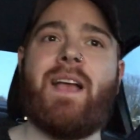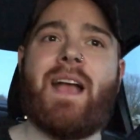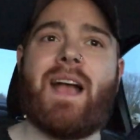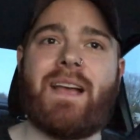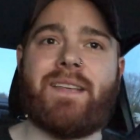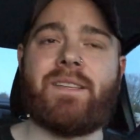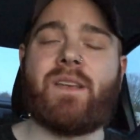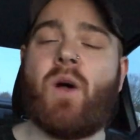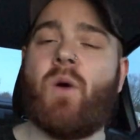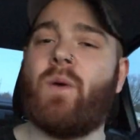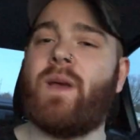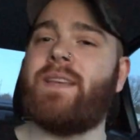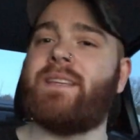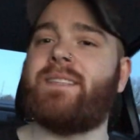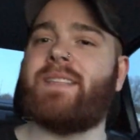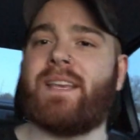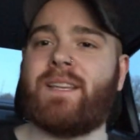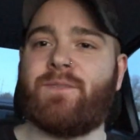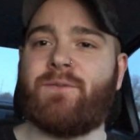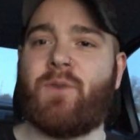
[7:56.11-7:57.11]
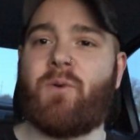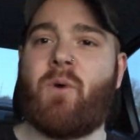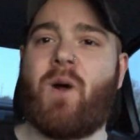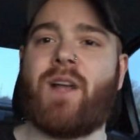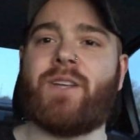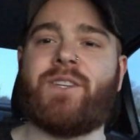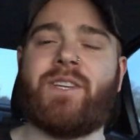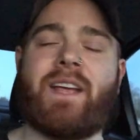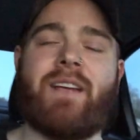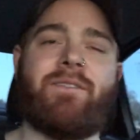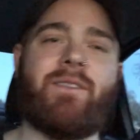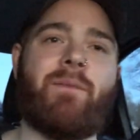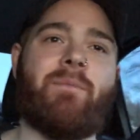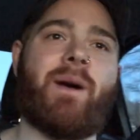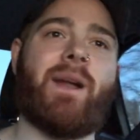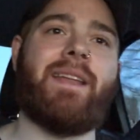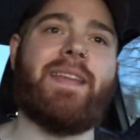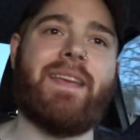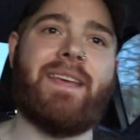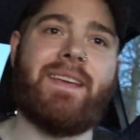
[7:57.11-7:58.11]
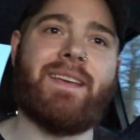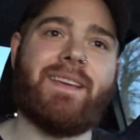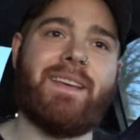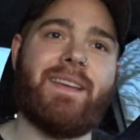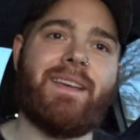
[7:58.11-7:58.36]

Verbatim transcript: As always, thanks for watching, everybody.